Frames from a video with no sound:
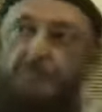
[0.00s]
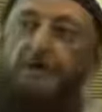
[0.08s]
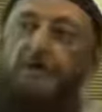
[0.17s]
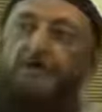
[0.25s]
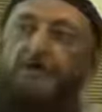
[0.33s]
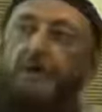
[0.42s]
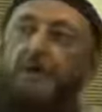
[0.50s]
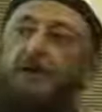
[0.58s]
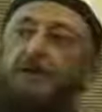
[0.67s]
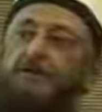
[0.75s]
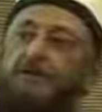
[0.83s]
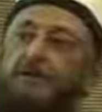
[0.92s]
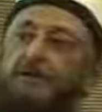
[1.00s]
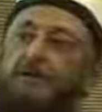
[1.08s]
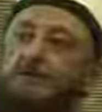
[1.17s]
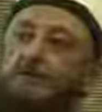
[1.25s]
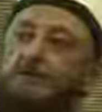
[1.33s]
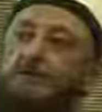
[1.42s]
Proper
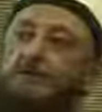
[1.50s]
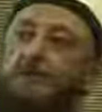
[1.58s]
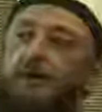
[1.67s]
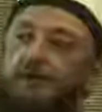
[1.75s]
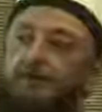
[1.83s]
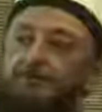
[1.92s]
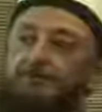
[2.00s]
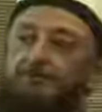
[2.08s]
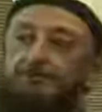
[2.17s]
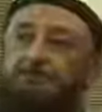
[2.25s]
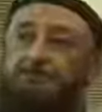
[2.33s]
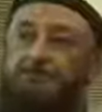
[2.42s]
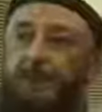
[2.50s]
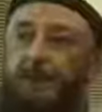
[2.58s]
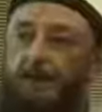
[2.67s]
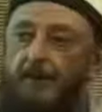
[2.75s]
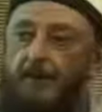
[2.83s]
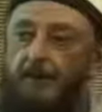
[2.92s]
methodology is not only
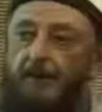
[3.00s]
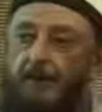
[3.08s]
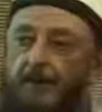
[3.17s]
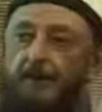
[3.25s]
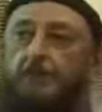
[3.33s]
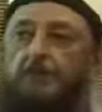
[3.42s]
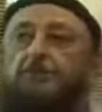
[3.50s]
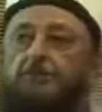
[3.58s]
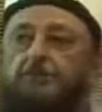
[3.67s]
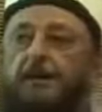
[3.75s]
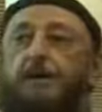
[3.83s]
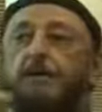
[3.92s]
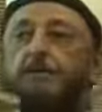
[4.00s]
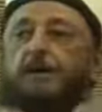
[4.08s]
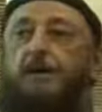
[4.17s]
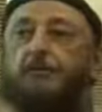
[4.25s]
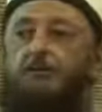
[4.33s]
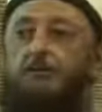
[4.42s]
that you
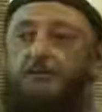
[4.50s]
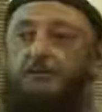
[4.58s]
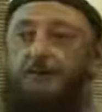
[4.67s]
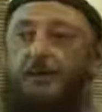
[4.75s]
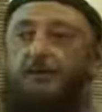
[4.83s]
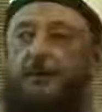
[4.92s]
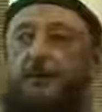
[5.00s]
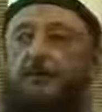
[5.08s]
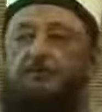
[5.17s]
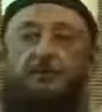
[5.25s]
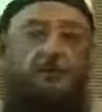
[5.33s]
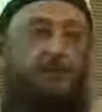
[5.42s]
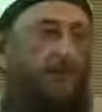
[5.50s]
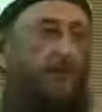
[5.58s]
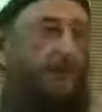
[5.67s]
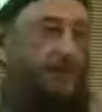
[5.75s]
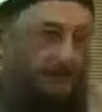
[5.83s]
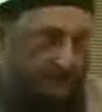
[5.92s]
take that which has come down
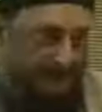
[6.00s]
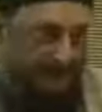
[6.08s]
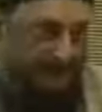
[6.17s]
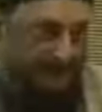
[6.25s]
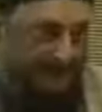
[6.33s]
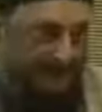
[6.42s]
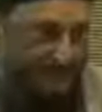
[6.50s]
from Allah,